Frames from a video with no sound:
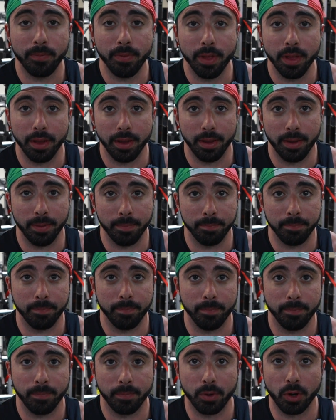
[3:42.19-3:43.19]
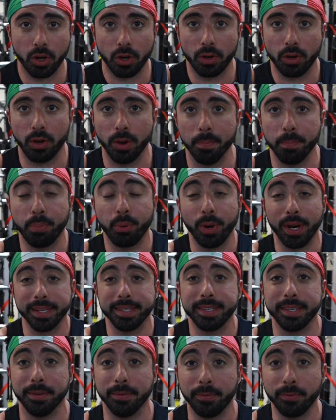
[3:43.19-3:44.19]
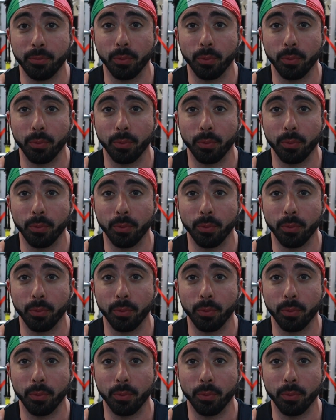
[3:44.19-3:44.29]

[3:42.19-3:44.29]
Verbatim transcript: the compressive